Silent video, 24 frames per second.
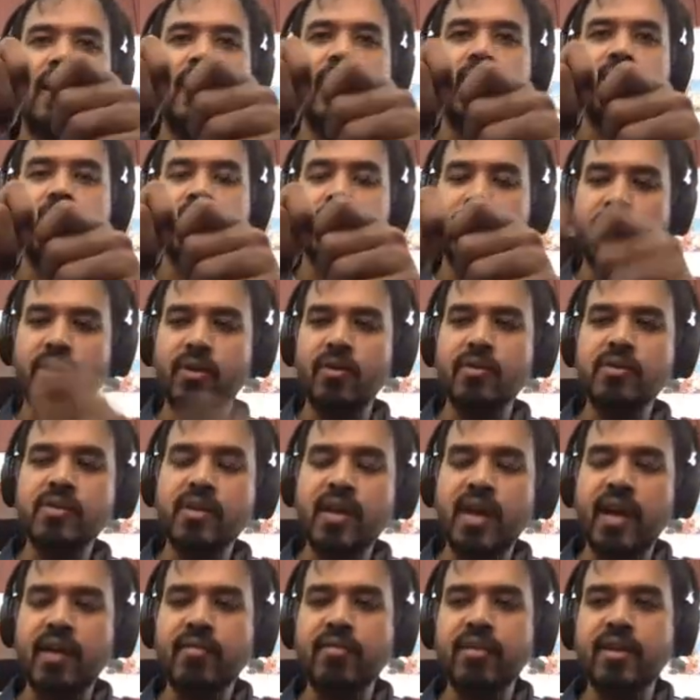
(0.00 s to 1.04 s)
you can also
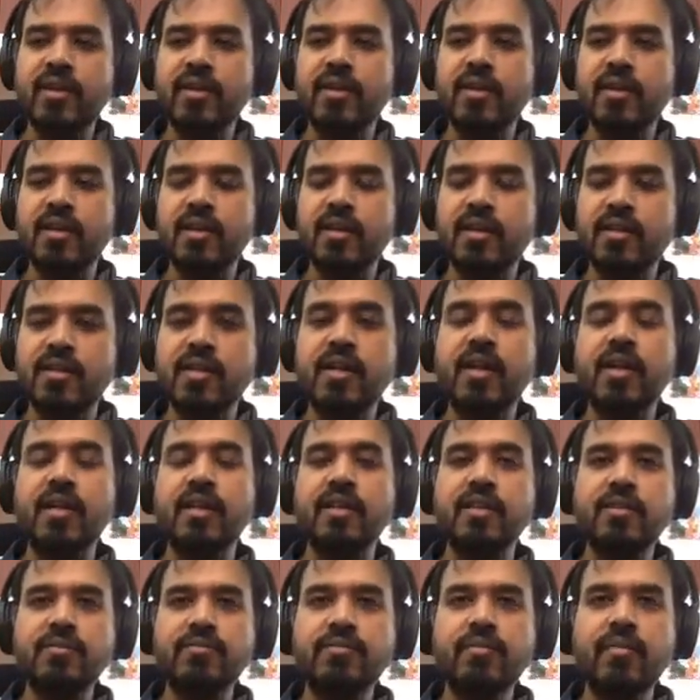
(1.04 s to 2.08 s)
have a circle,
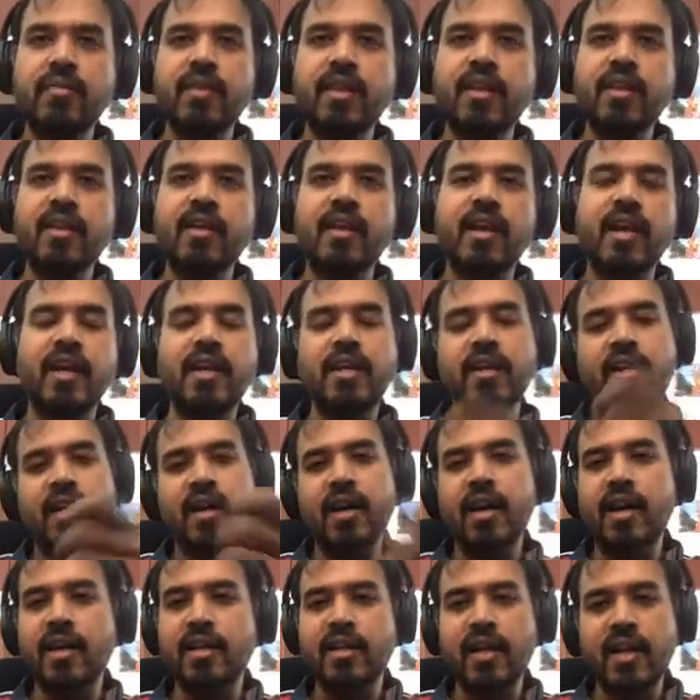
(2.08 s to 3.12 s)
right?
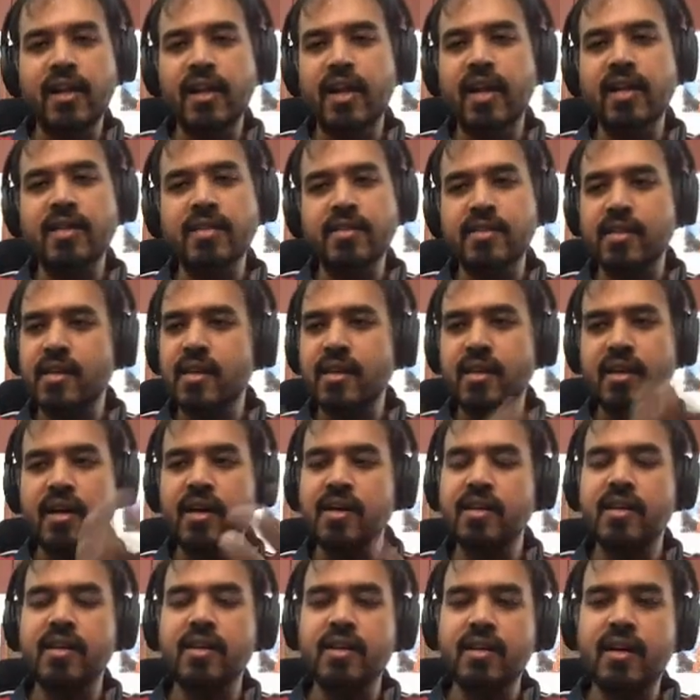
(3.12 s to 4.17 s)
And that has
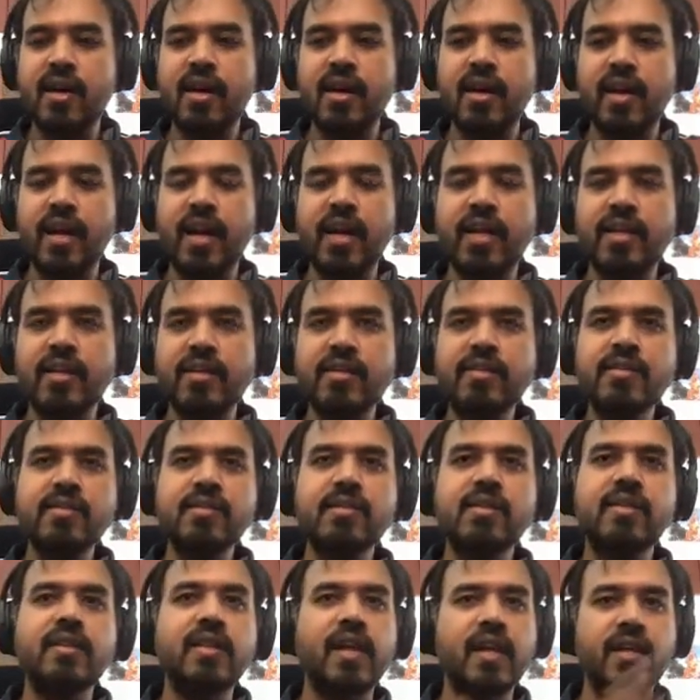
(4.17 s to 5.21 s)
a radius
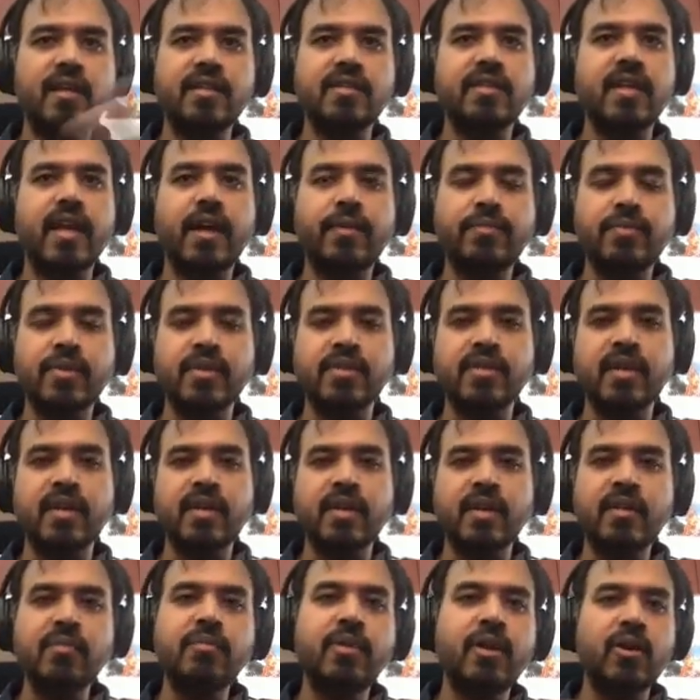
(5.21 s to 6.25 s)
that describes a
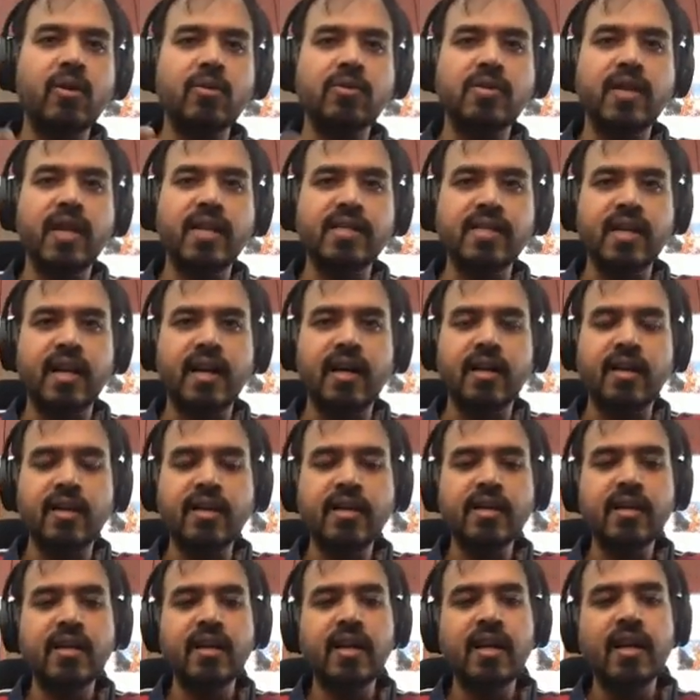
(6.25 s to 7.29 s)
circle, but also has a color.
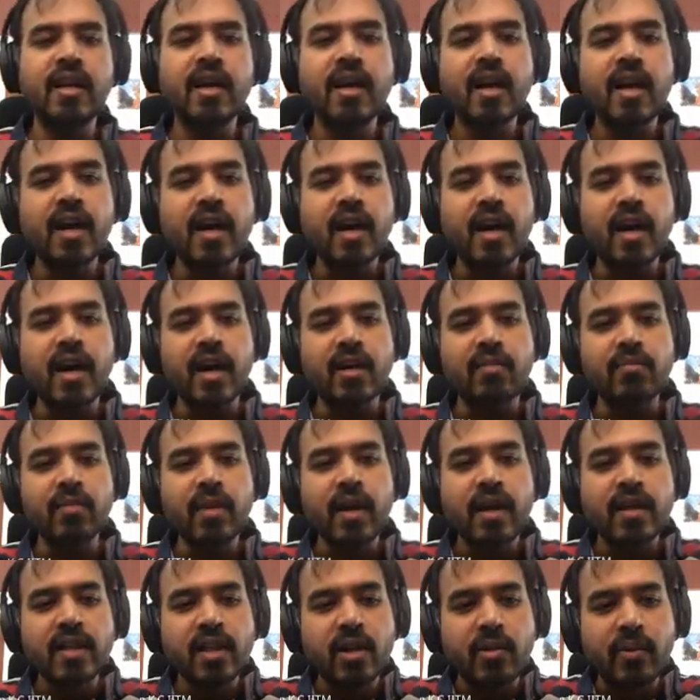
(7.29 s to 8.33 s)

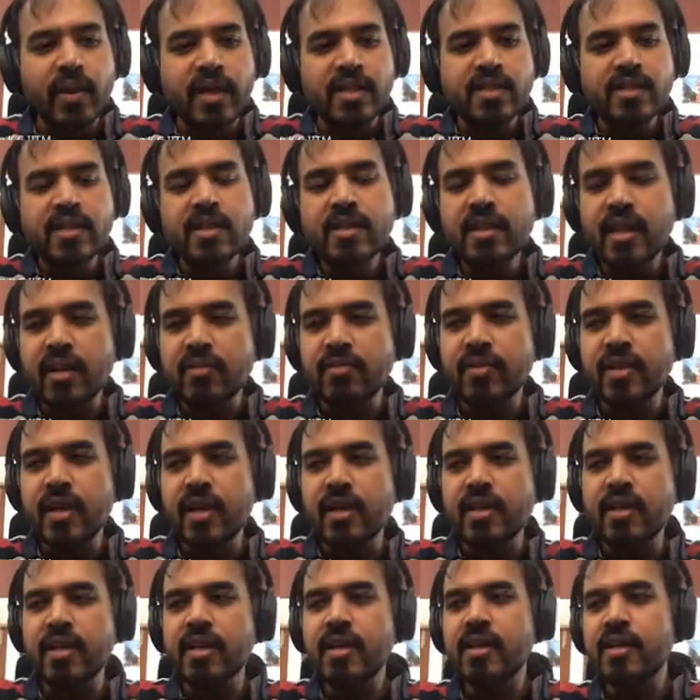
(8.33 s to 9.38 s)
The question that we are
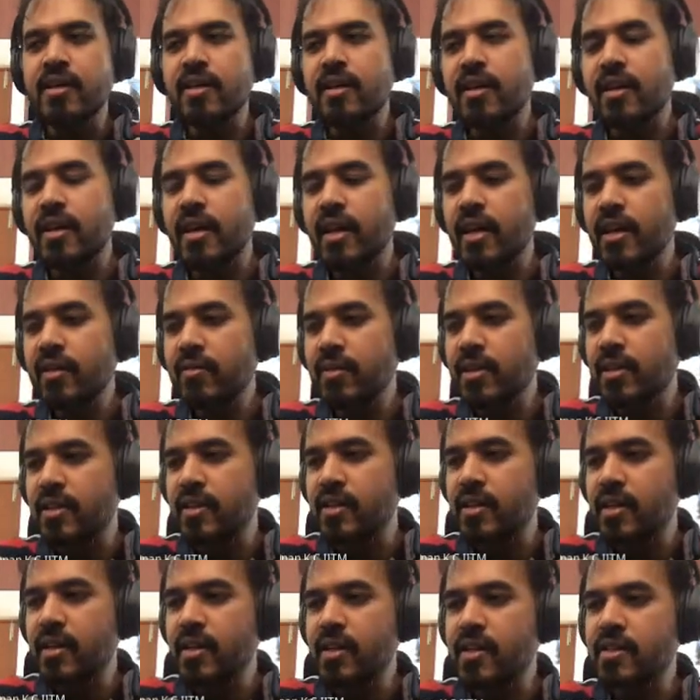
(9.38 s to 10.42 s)
here dealing with
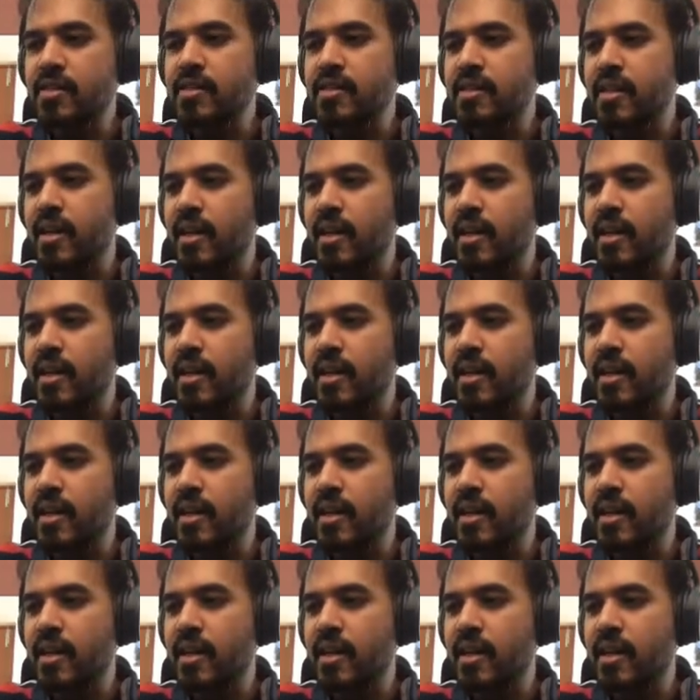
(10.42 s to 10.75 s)
here is